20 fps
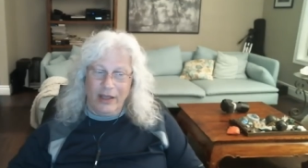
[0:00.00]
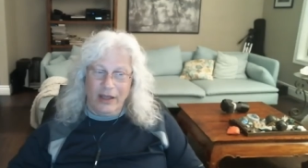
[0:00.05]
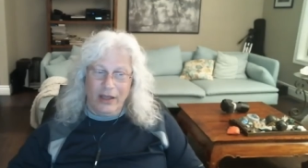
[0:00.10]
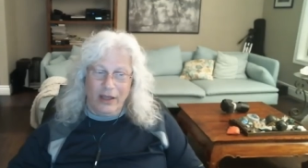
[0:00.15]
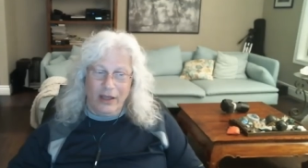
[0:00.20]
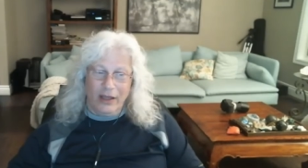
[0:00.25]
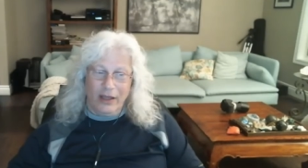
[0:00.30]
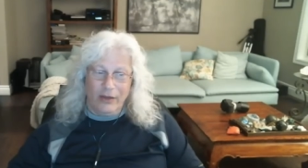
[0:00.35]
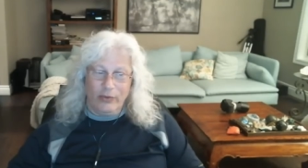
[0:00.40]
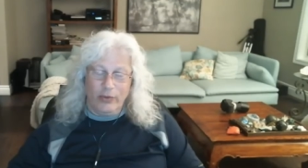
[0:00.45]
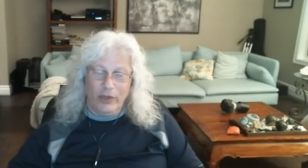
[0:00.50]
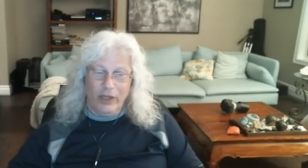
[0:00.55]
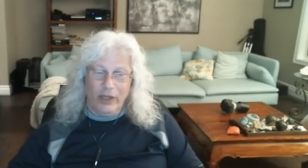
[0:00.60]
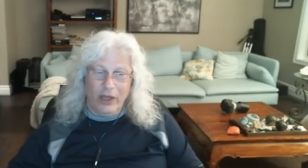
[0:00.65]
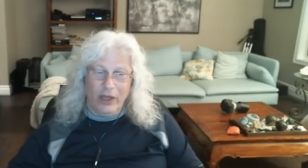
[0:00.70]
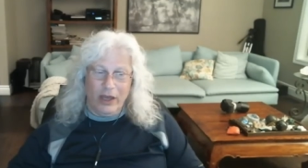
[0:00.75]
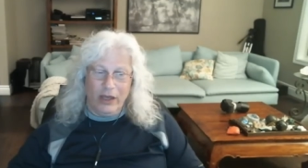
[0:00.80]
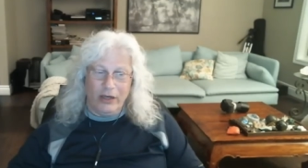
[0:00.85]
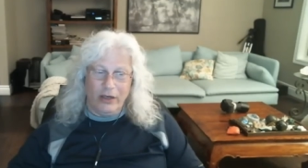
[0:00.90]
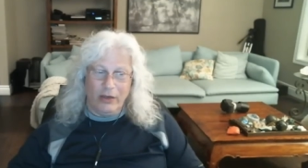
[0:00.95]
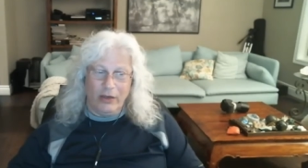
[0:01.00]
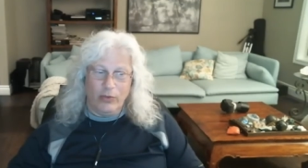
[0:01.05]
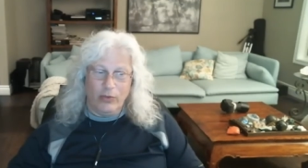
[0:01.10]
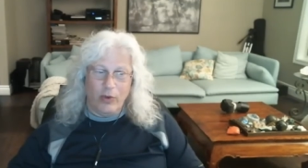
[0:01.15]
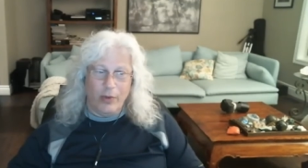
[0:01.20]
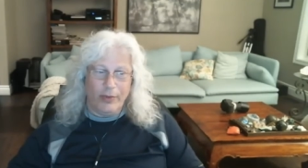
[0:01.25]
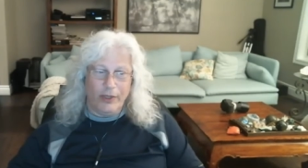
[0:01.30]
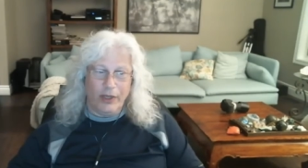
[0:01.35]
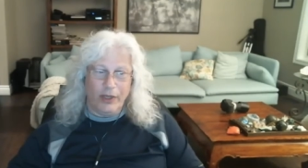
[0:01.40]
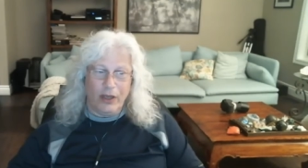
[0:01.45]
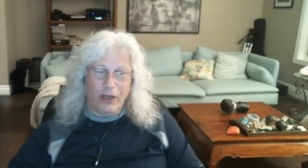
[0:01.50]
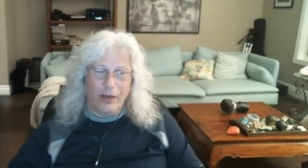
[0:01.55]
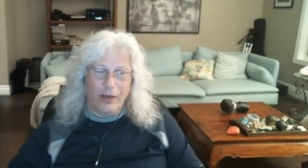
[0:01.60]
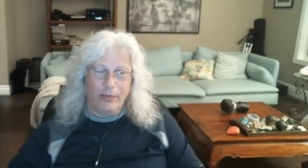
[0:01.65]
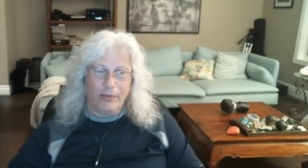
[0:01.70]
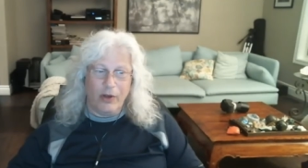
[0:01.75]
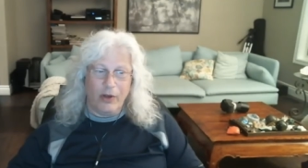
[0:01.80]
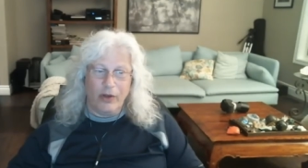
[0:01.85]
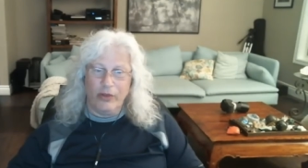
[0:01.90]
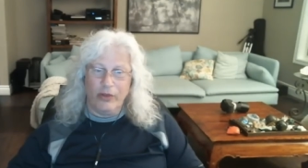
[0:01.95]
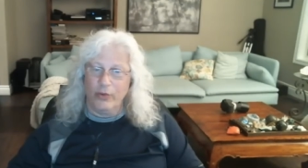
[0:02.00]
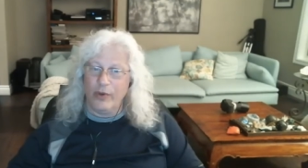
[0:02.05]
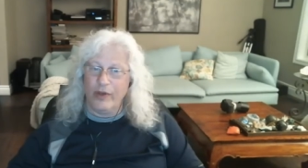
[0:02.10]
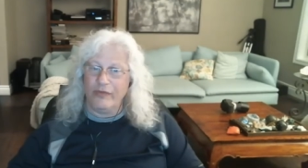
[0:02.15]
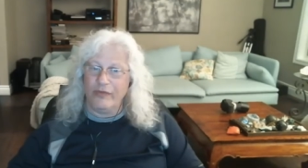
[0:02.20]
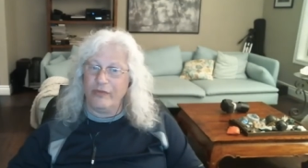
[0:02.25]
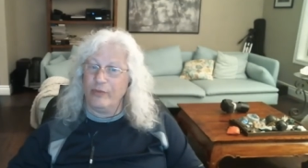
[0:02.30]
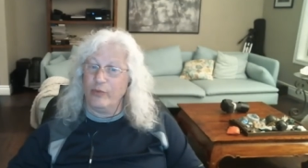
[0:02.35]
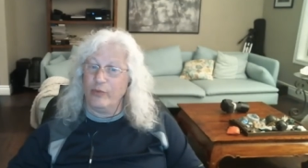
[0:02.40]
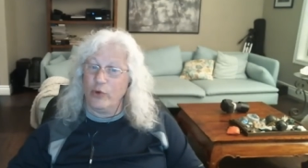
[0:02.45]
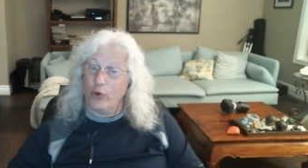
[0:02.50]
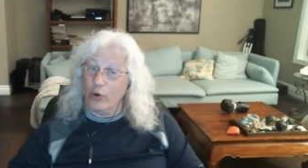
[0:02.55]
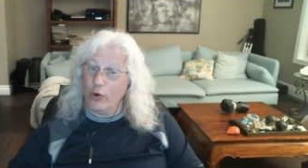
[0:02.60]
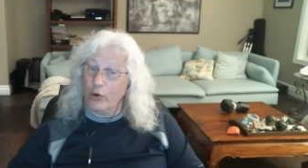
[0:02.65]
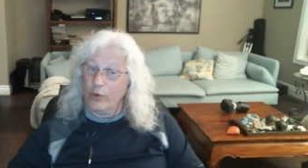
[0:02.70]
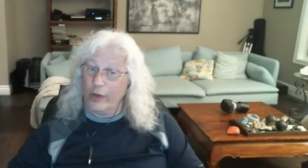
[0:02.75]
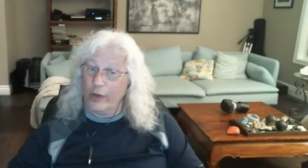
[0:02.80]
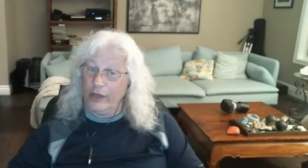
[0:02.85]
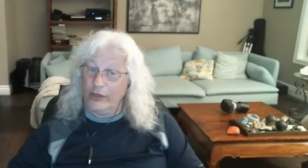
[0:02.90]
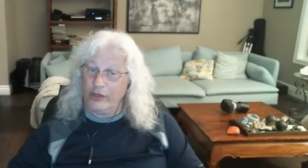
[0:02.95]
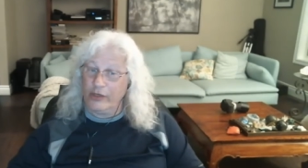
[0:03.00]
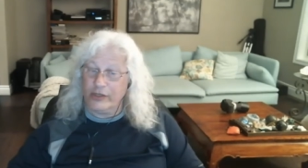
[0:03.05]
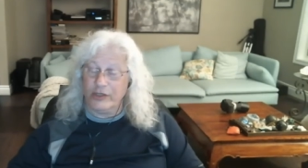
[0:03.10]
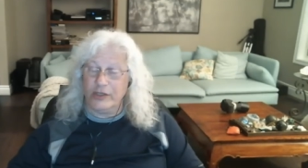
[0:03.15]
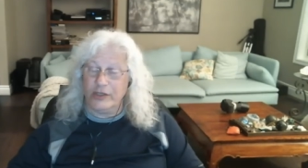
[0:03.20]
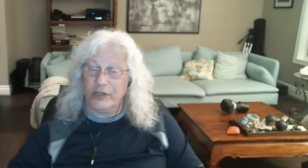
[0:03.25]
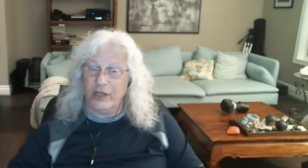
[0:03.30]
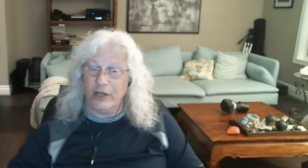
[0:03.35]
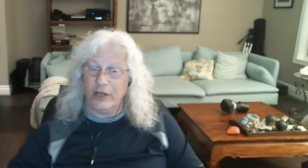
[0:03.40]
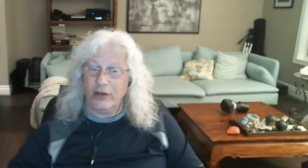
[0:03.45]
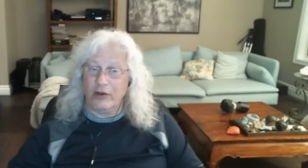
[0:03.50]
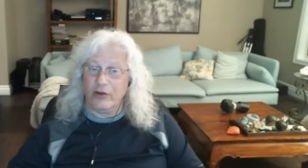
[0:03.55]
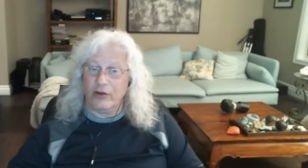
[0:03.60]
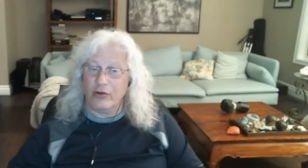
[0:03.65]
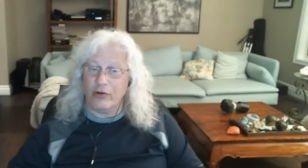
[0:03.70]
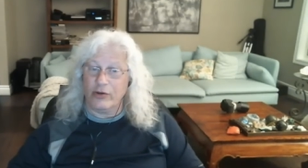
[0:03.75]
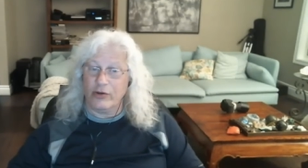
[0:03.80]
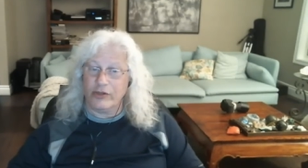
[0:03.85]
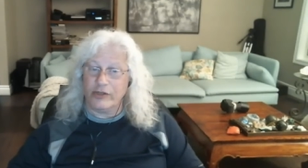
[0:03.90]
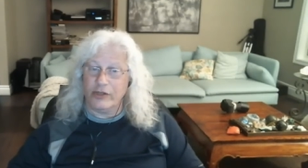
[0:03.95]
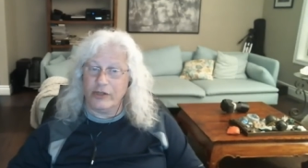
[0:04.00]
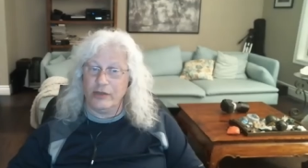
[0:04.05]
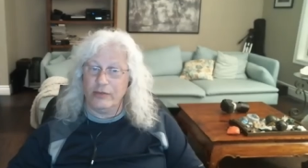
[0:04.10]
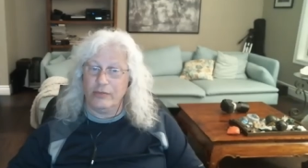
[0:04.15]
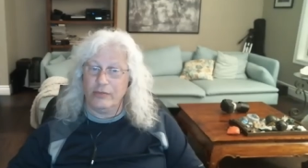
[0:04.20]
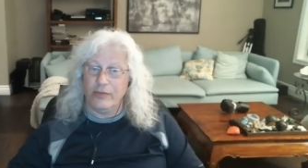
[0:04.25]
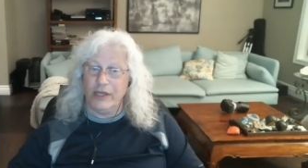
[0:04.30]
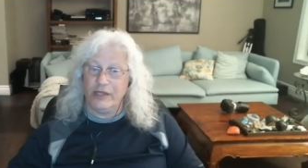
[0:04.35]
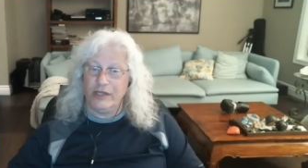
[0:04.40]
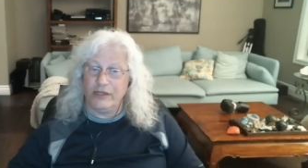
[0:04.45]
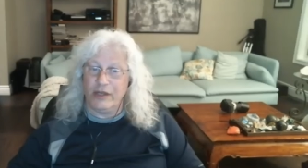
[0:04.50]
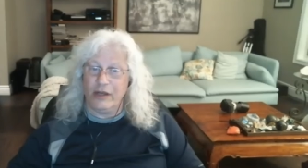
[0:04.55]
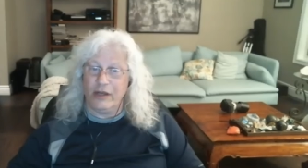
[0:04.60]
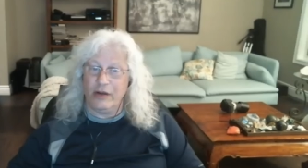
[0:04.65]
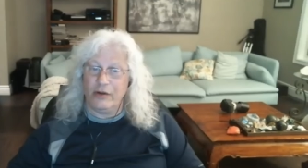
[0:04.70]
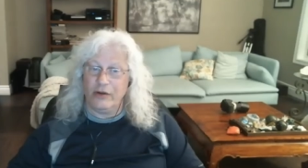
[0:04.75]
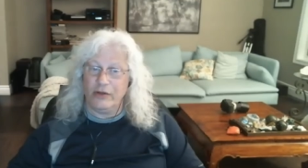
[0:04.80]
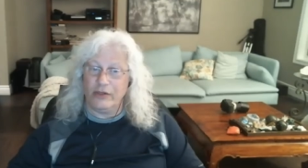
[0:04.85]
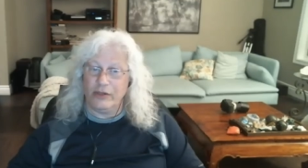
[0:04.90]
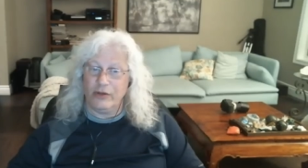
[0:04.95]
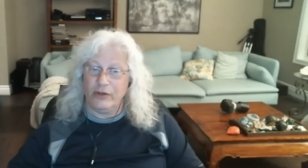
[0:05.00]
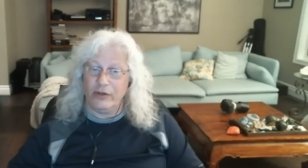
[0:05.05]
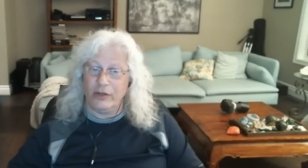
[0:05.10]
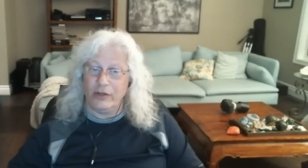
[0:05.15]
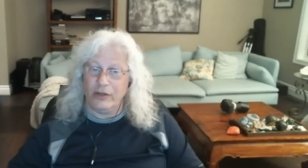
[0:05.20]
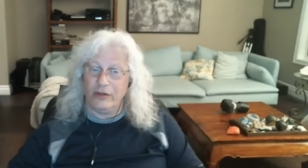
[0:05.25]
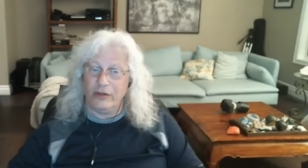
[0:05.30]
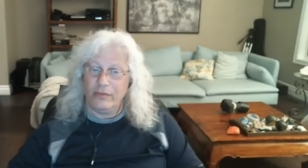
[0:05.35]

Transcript: And we had a woman come all the way from Norway just to take our course in Mesa, Arizona.